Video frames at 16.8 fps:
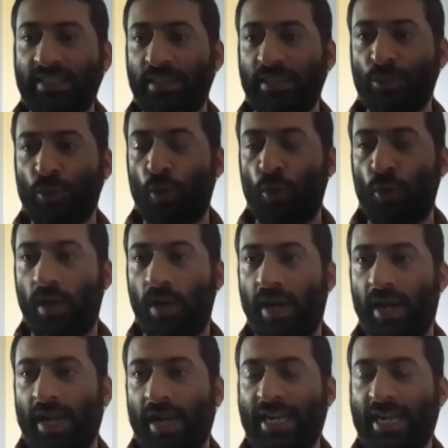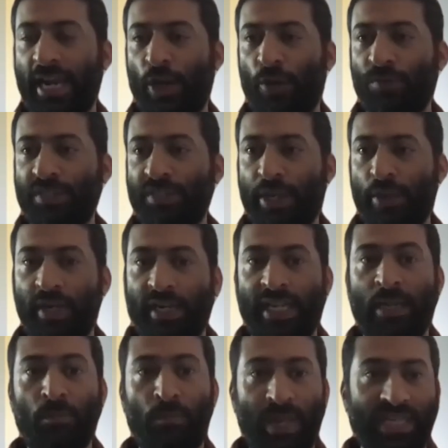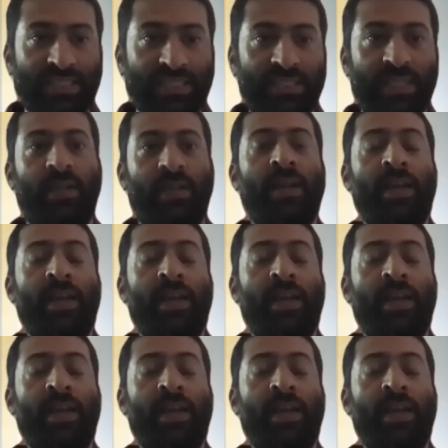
There's no any kind of security in place there.